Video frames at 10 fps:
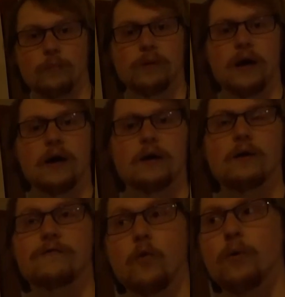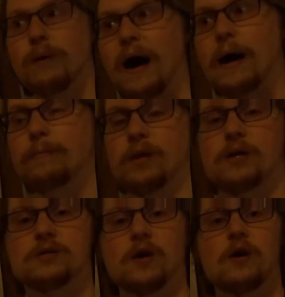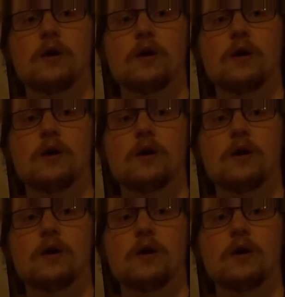pi plus